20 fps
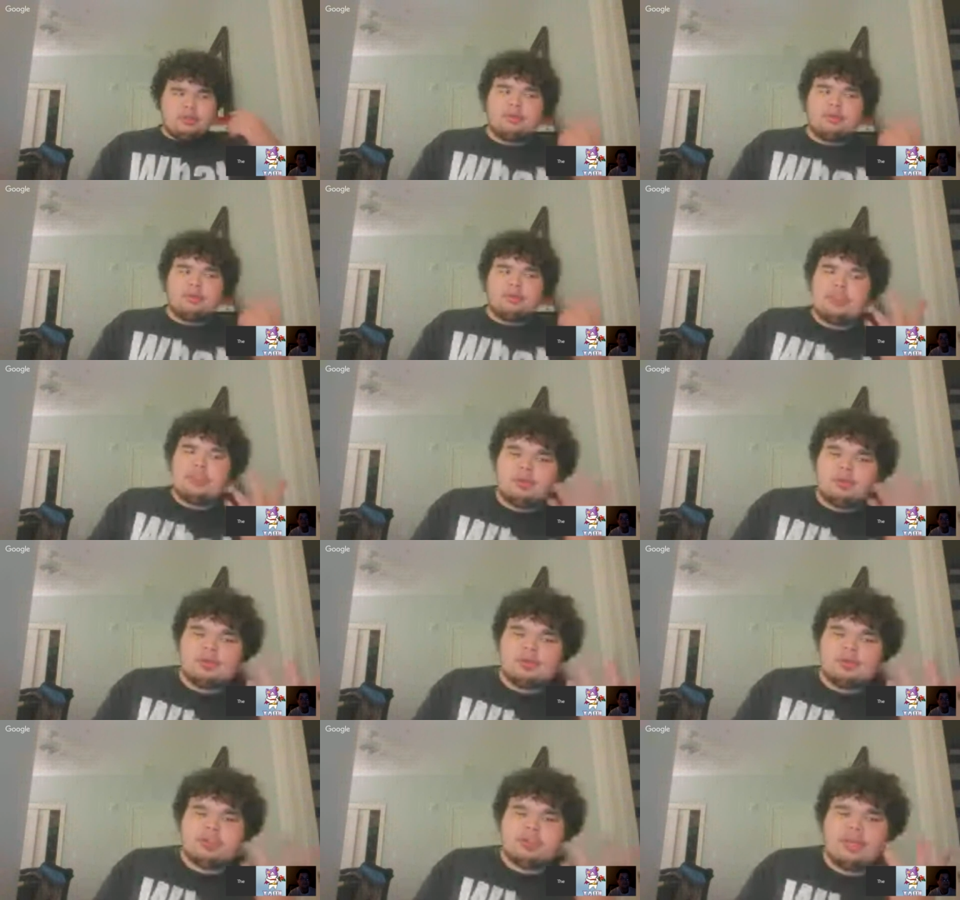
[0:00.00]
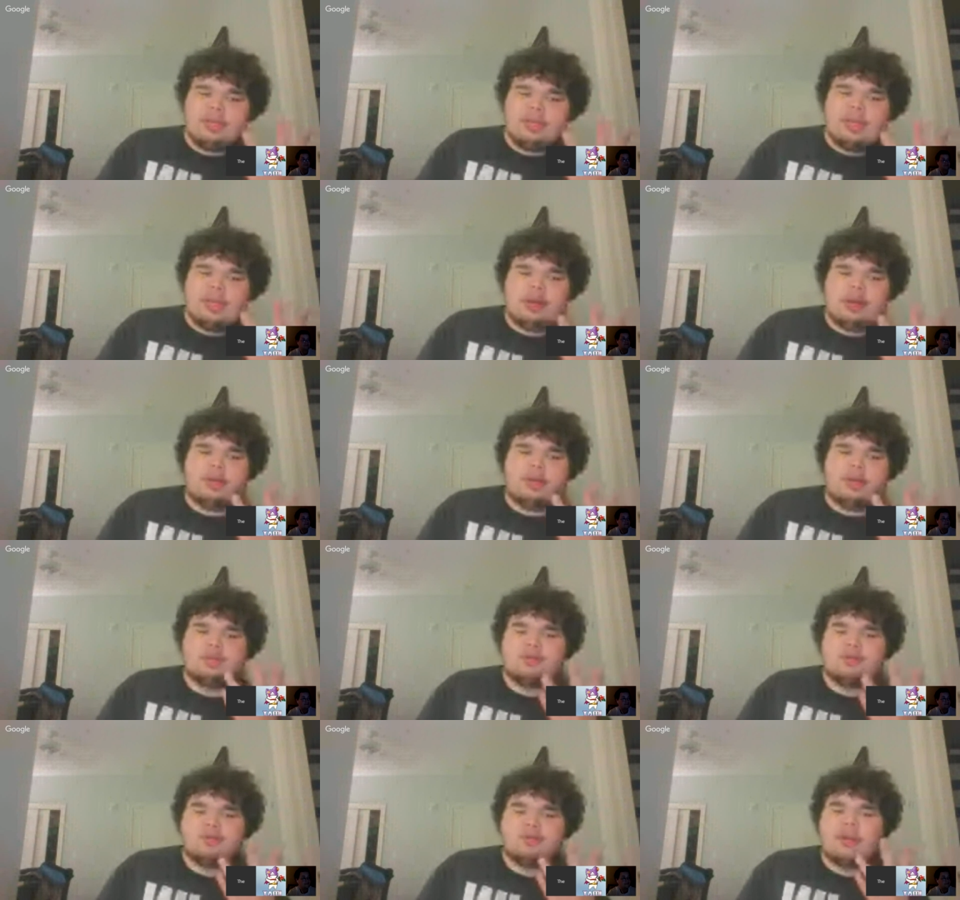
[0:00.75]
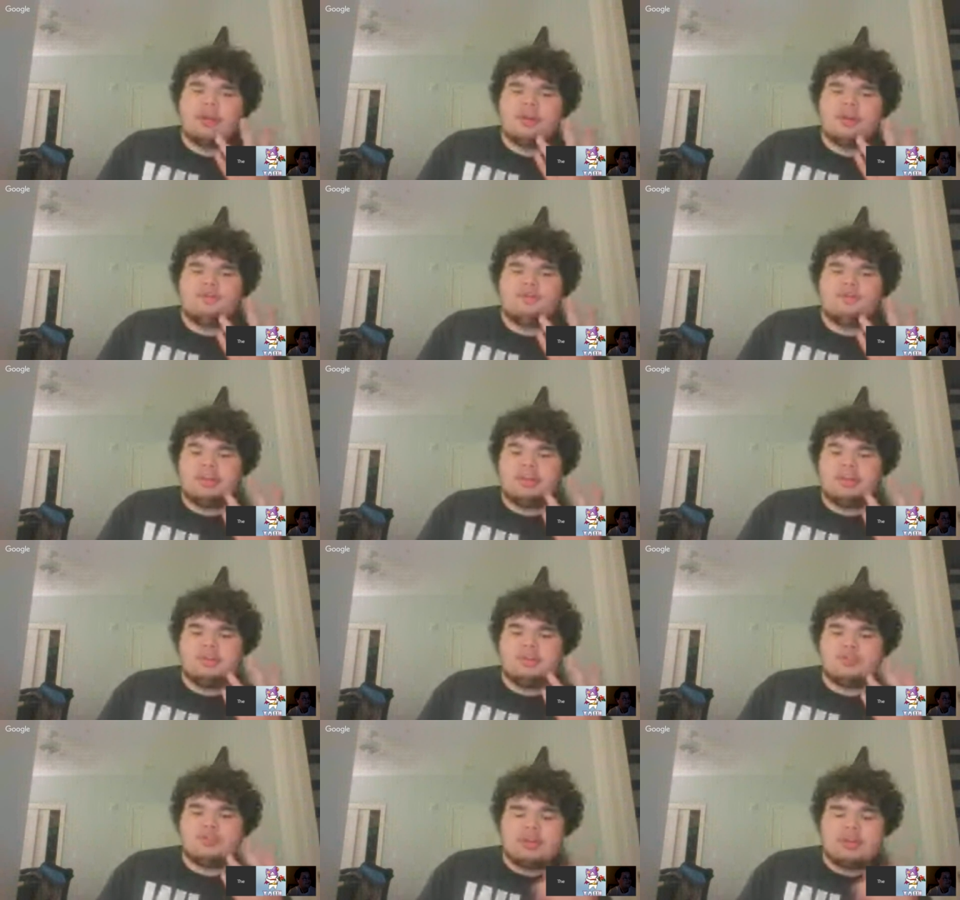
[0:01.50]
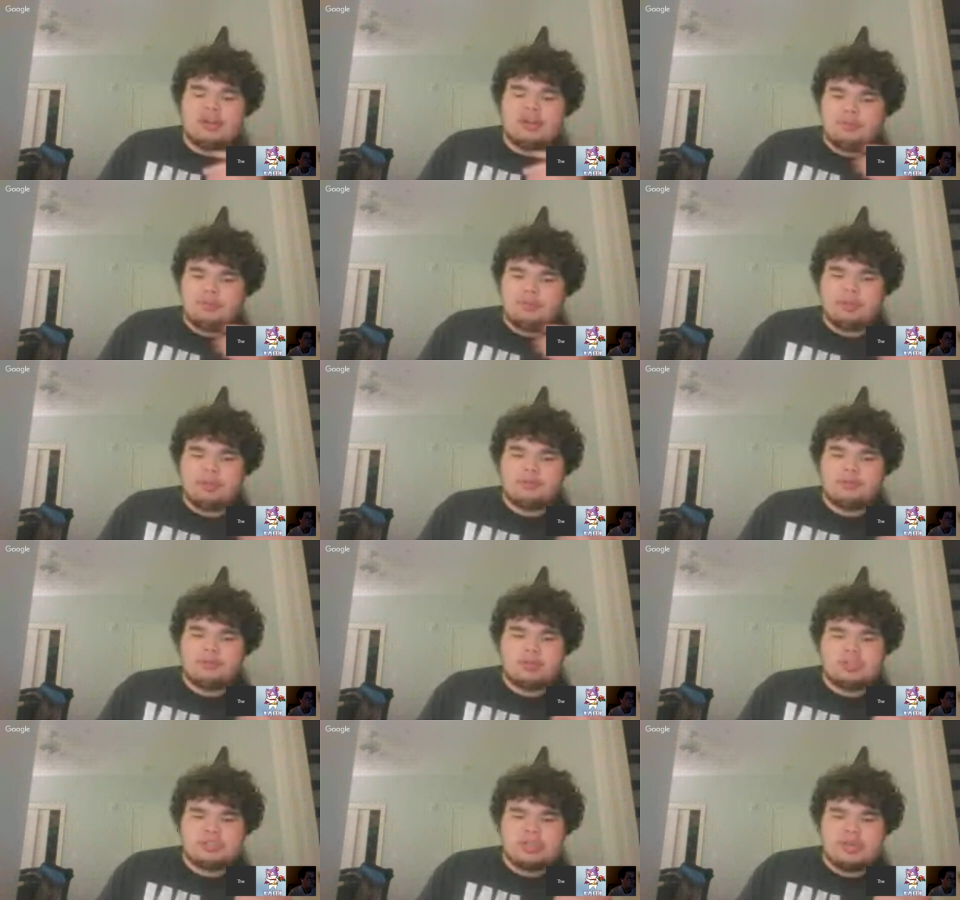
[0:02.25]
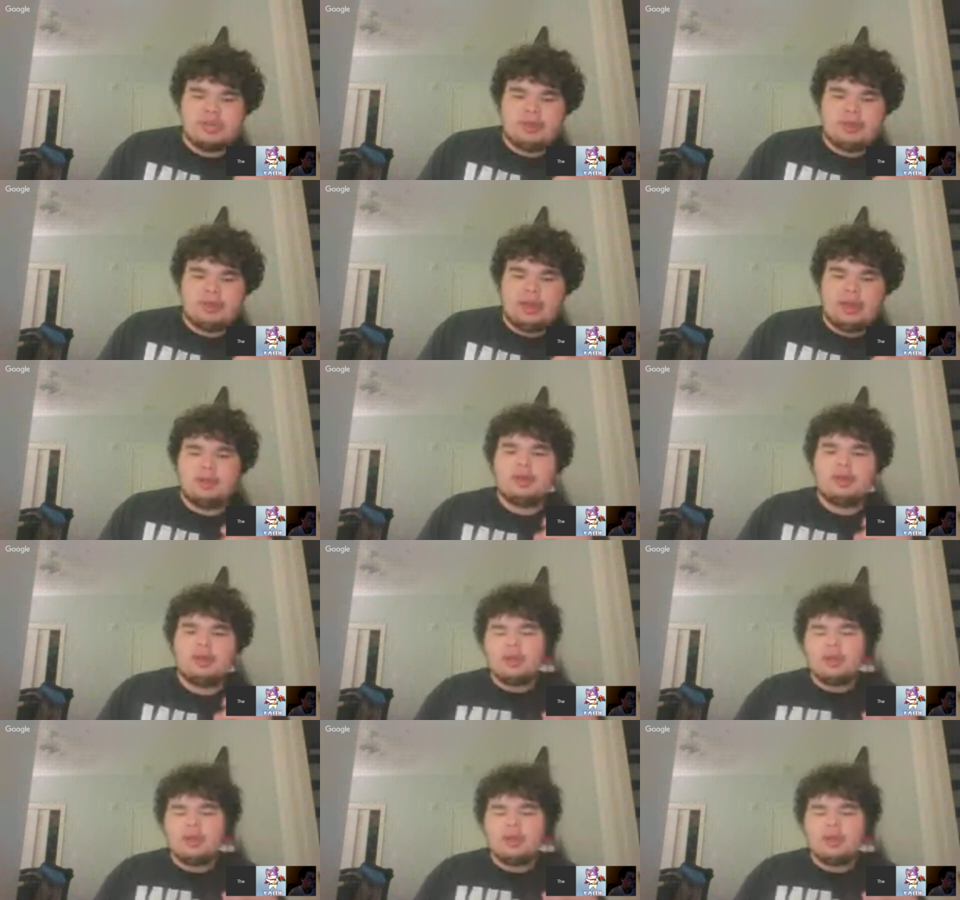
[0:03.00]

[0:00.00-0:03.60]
really using Lady Gaga to their advantage, and I really appreciate that.